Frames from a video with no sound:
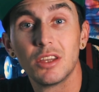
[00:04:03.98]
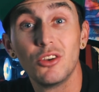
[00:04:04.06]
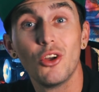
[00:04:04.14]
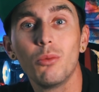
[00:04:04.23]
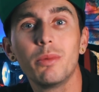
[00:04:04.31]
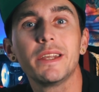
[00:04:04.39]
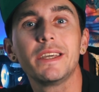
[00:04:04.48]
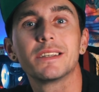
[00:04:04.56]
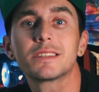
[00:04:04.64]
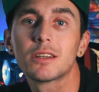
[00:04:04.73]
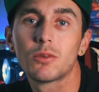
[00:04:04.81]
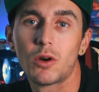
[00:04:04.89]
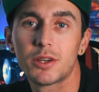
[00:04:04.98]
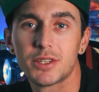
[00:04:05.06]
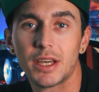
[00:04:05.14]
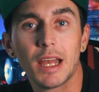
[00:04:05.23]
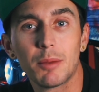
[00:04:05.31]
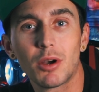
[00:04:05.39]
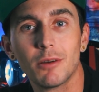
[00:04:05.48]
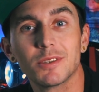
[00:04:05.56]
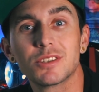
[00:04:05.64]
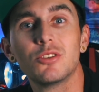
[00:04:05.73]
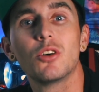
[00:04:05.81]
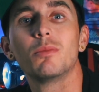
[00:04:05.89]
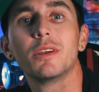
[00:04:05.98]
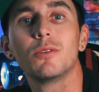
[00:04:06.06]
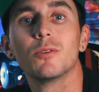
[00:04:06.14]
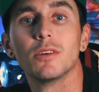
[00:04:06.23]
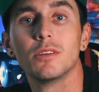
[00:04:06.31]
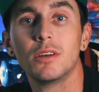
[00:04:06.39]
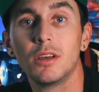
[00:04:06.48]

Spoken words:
Nobody is going to watch that, I promise. Nobody will.